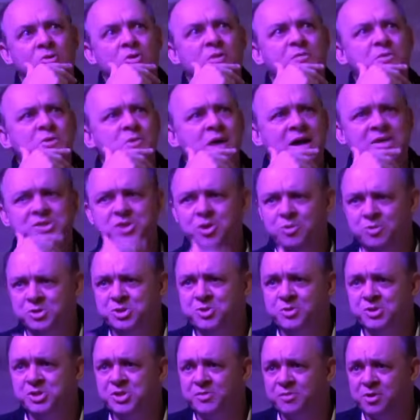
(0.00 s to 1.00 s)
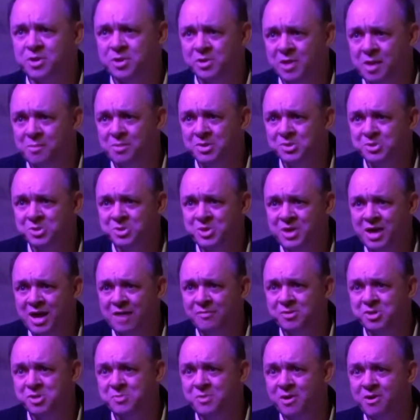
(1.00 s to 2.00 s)
Or if you ask who was Christopher Columbus, the
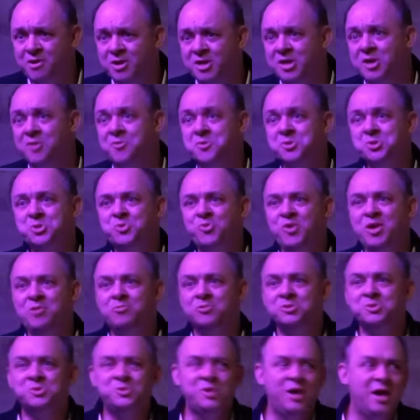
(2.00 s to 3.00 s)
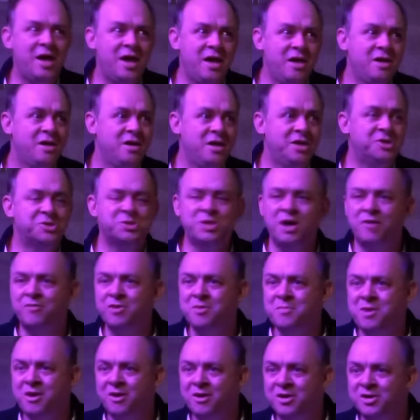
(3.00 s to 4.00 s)
average American on the street will say he
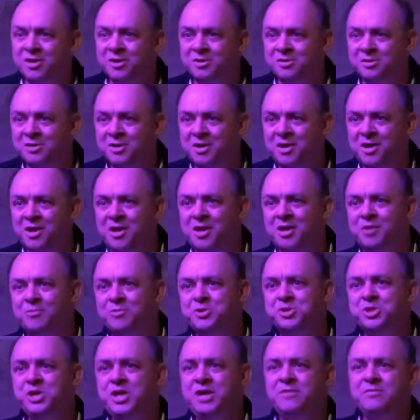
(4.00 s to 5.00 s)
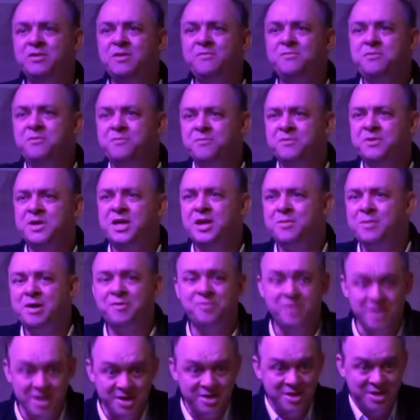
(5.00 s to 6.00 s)
discovered America, which even if you forget
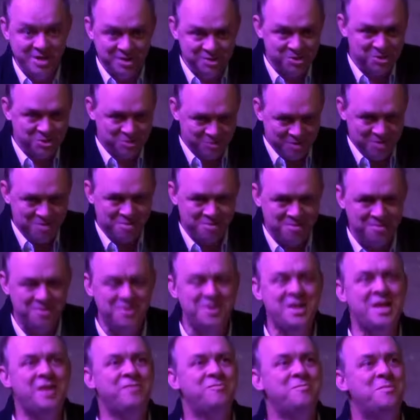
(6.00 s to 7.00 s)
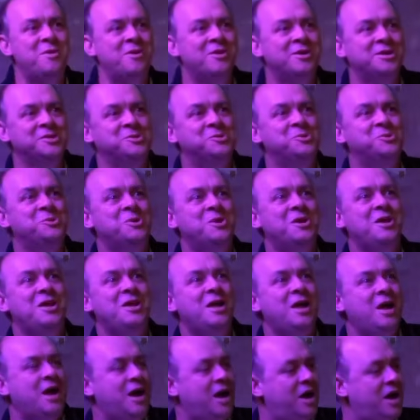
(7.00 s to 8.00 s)
about the Indians rather than the Native Americans,
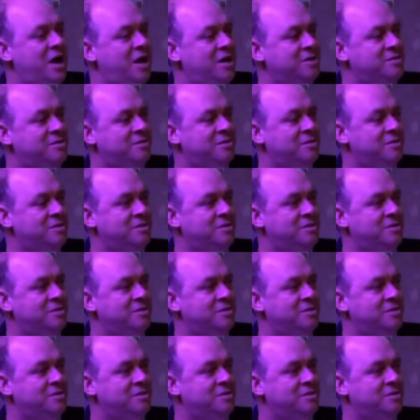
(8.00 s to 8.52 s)
uh,